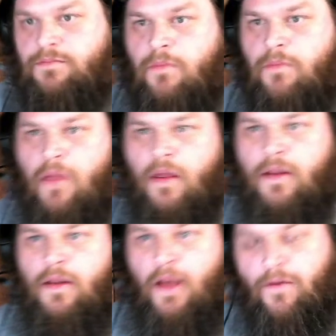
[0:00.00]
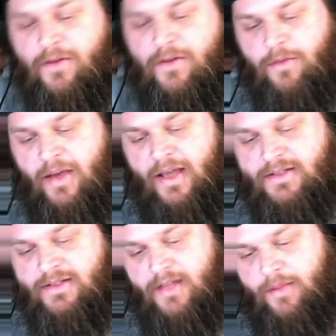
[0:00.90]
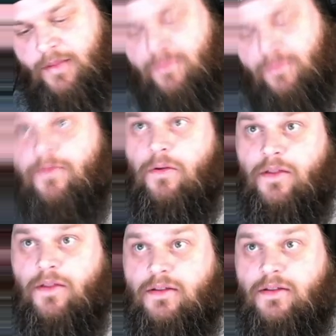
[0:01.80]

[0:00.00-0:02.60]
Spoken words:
Now if I do my ICE table for this,